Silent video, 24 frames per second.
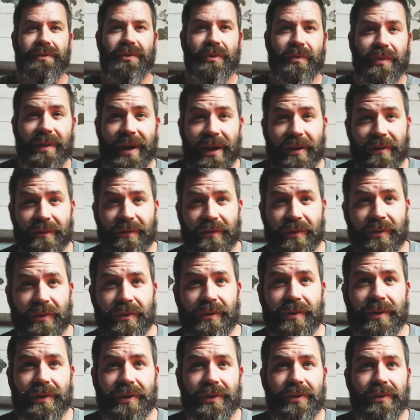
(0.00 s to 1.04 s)
without
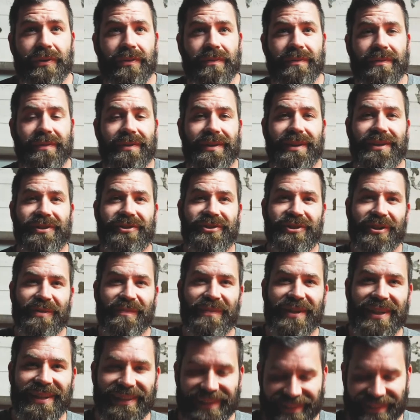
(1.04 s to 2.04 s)
further ado, let's jump in.